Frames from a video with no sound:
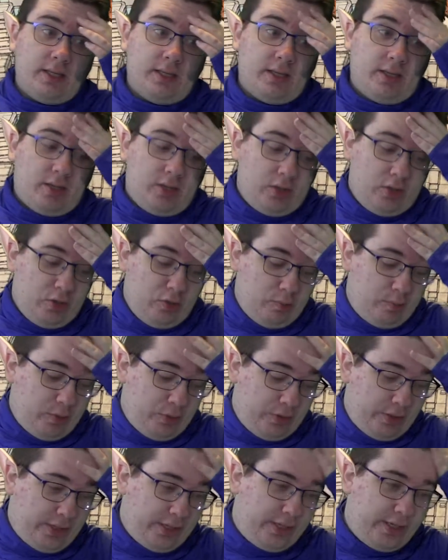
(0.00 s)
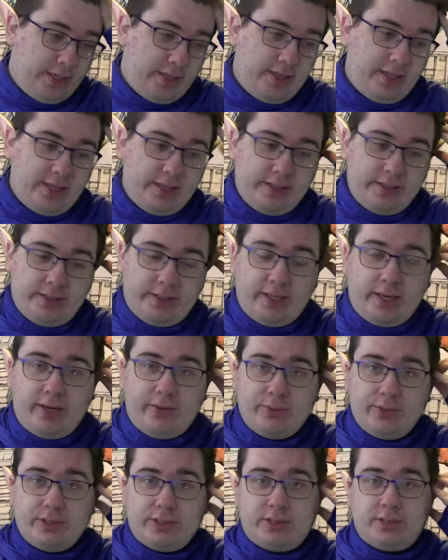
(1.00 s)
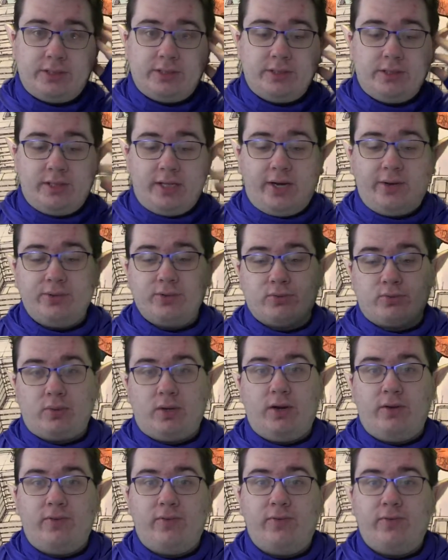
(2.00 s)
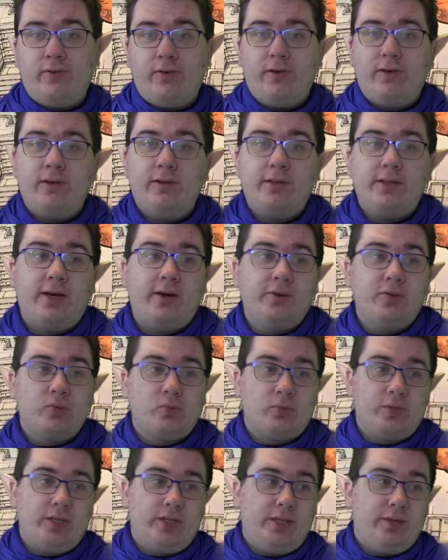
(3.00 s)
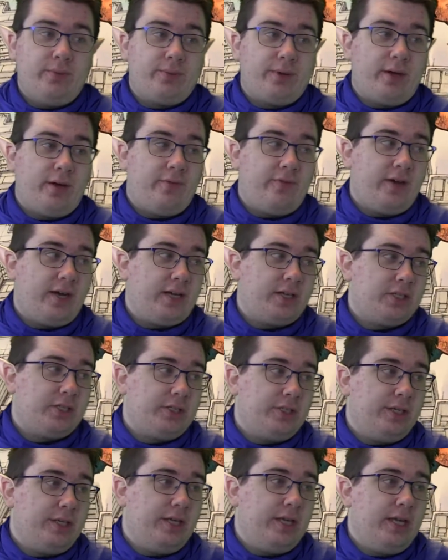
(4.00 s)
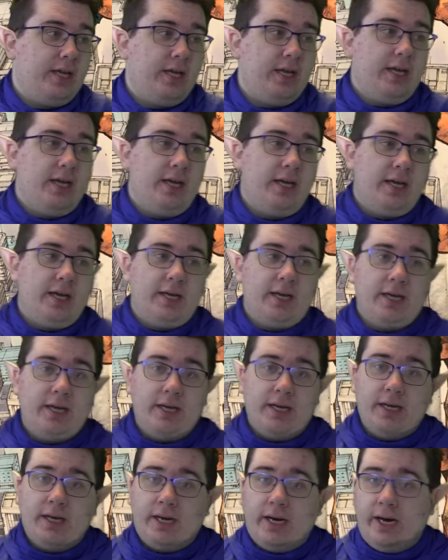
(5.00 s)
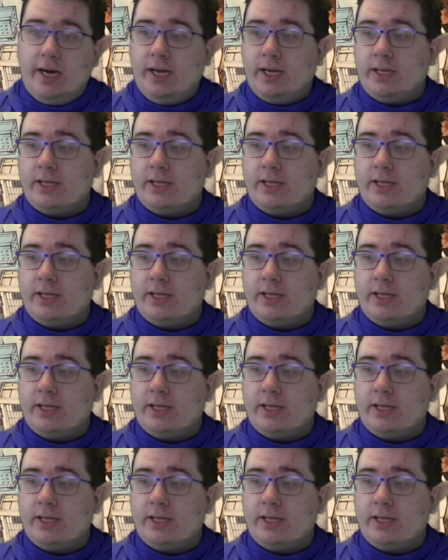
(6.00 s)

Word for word: Oh boy, that that was that was rough. That was really rough, actually. Uh,